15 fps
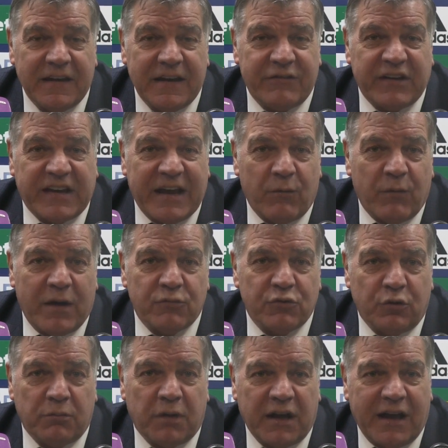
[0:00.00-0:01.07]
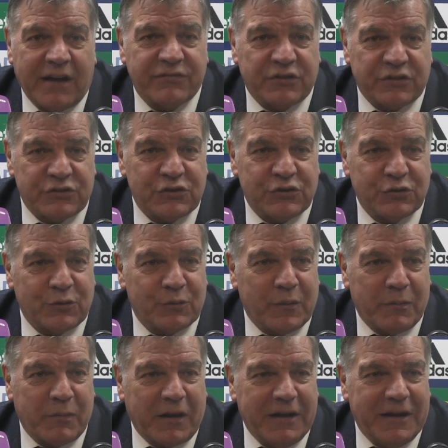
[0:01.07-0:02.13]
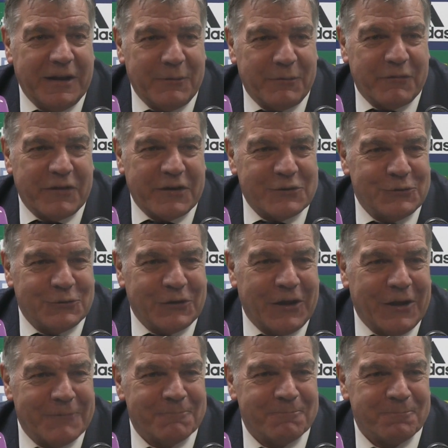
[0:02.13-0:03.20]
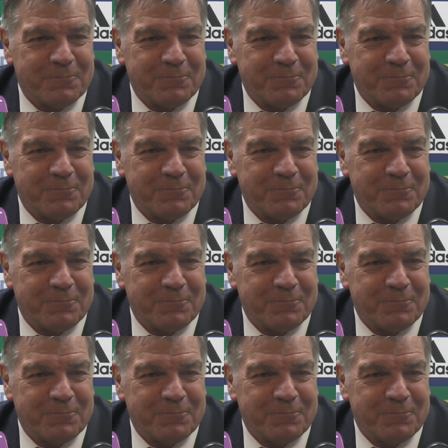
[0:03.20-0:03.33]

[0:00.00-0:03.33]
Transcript: If you get wound up by afters, you shouldn't be playing in a professional game.